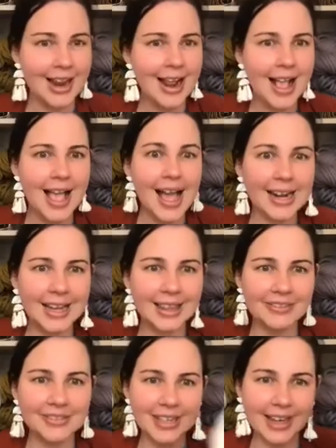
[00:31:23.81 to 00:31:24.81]
And I left
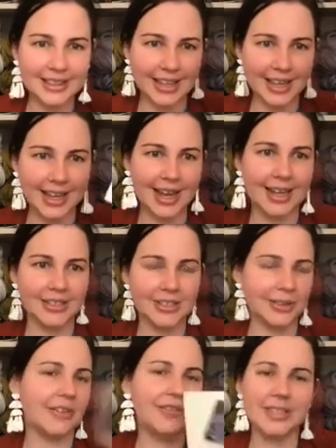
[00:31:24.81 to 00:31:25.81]
out the card. So
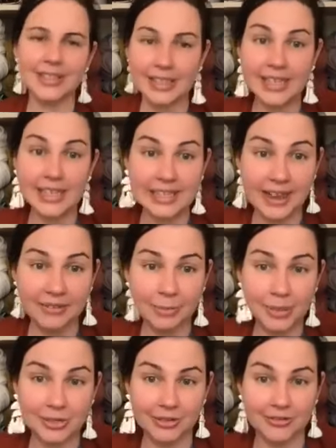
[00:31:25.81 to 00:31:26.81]
obviously it doesn't have a
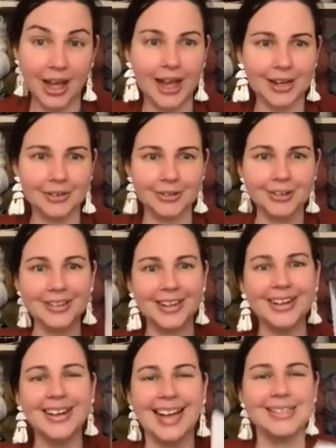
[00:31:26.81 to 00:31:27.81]
picture of a heart on it.
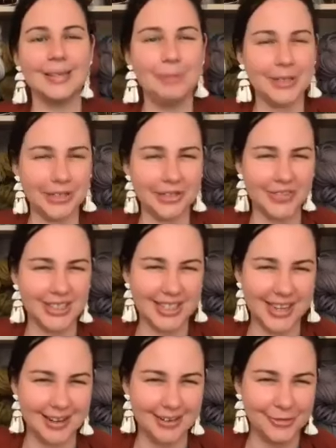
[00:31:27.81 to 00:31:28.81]
There's a picture of a
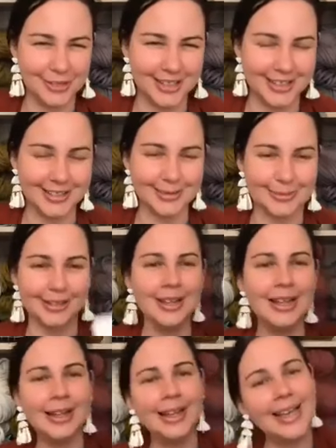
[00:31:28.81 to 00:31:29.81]
scarf on it as well.
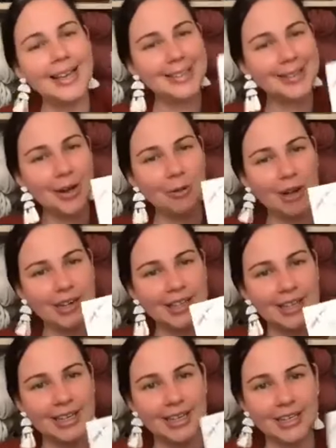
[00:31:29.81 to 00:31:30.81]
It's got one of
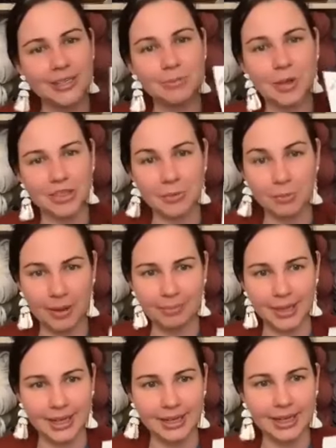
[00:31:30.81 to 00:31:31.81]
these with the web
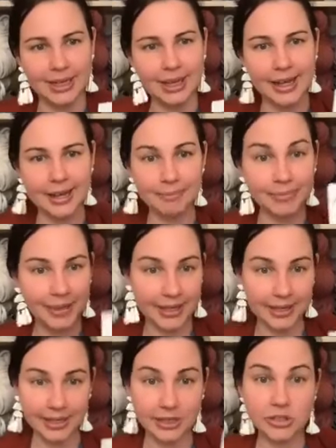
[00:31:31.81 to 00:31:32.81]
link in
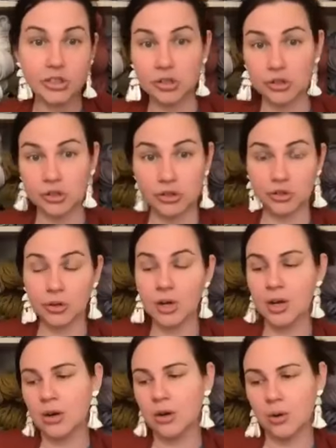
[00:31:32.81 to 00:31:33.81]
it to
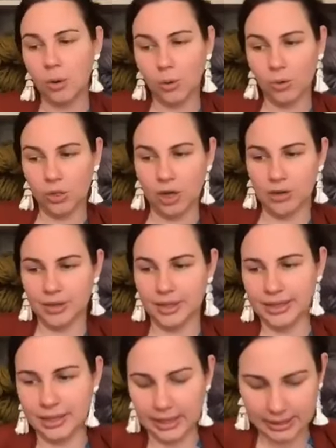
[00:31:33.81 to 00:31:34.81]
all the online
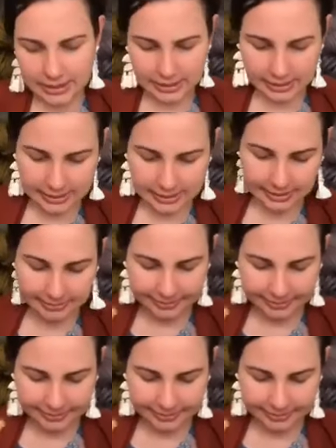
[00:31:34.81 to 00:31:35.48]
classes.